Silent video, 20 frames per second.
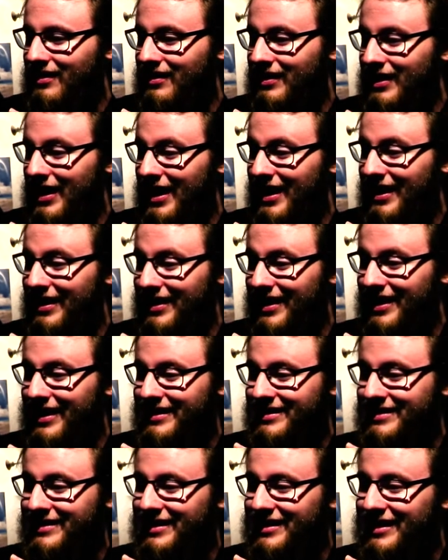Yeah,
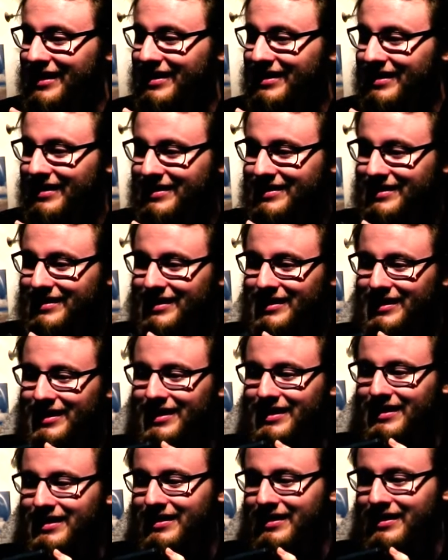that's an idea. That's an idea.